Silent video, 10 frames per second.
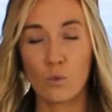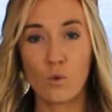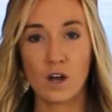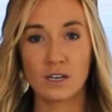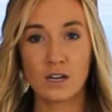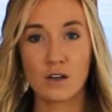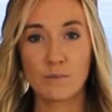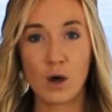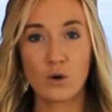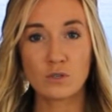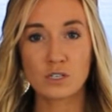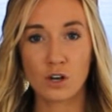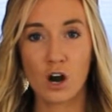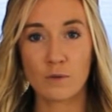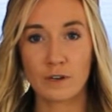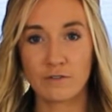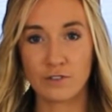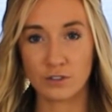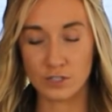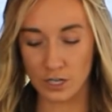1 post-carbon
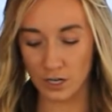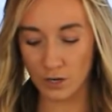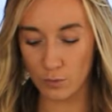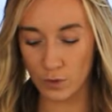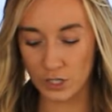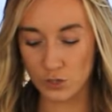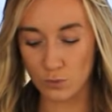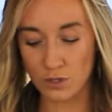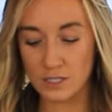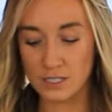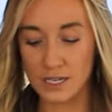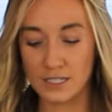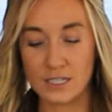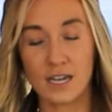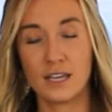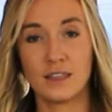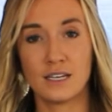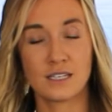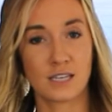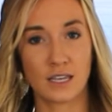filter which will sit in
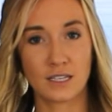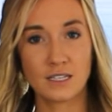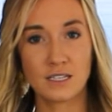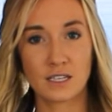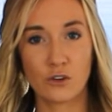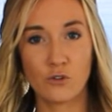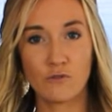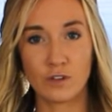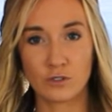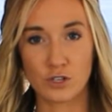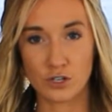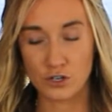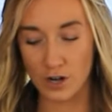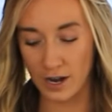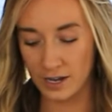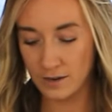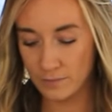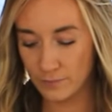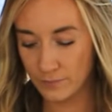the stainless steel filter tray,